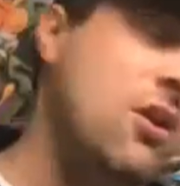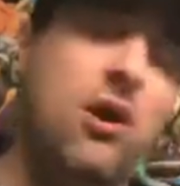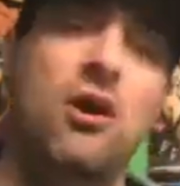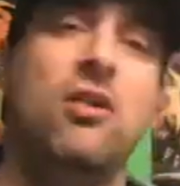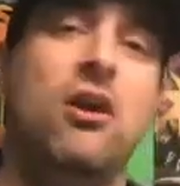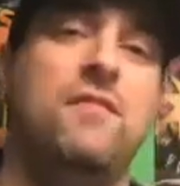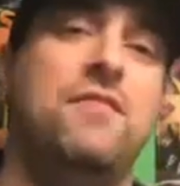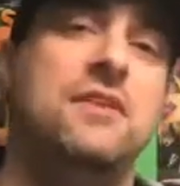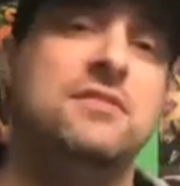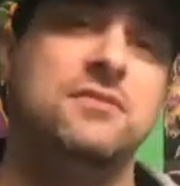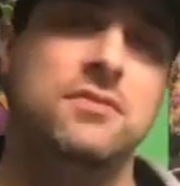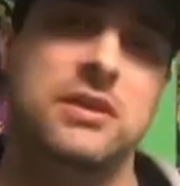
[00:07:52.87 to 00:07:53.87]
all
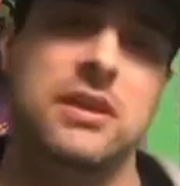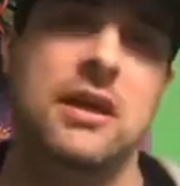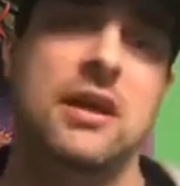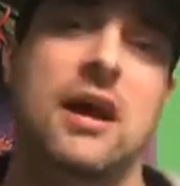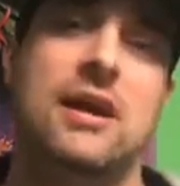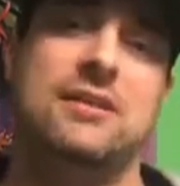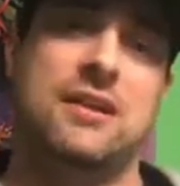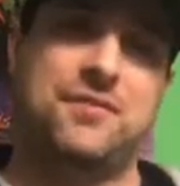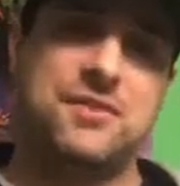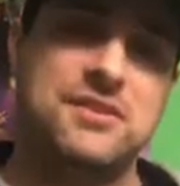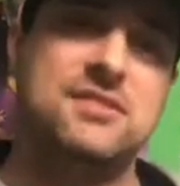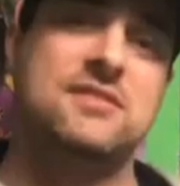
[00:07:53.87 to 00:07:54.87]
offensively. I
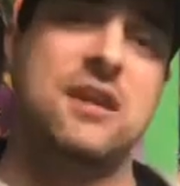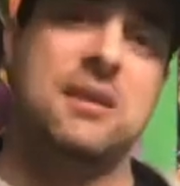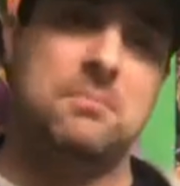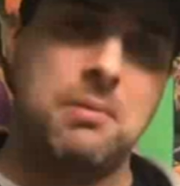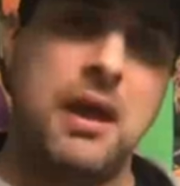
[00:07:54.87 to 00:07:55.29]
definitely stayed